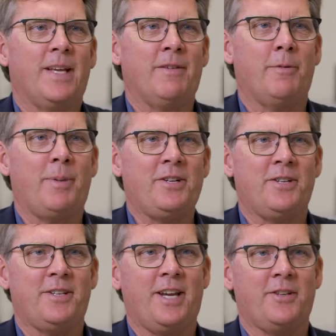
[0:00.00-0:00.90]
If a
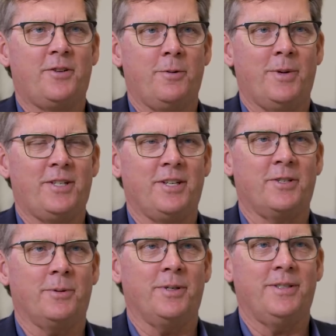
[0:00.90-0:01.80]
patient takes too much
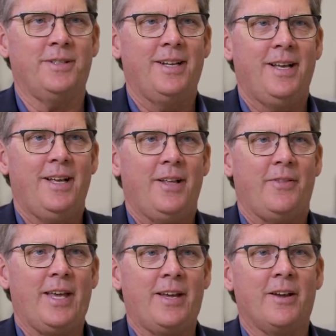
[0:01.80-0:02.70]
insulin,
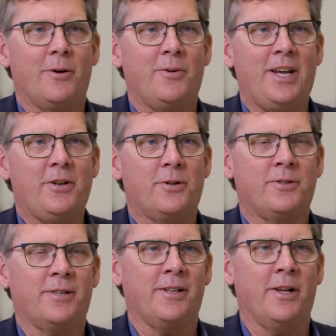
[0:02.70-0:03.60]
they can go
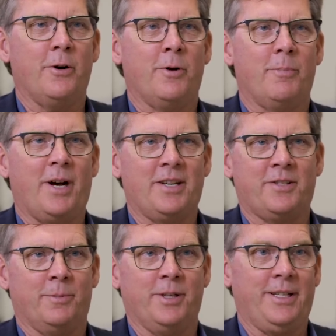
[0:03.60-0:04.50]
dangerously low and
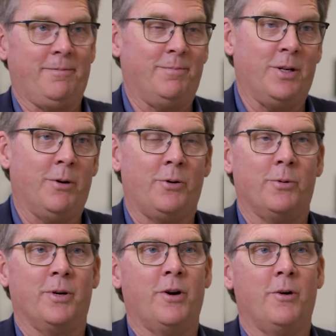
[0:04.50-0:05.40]
possibly go
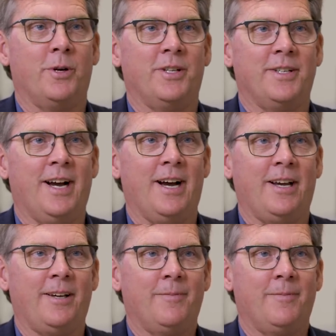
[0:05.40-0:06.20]
into a coma and die.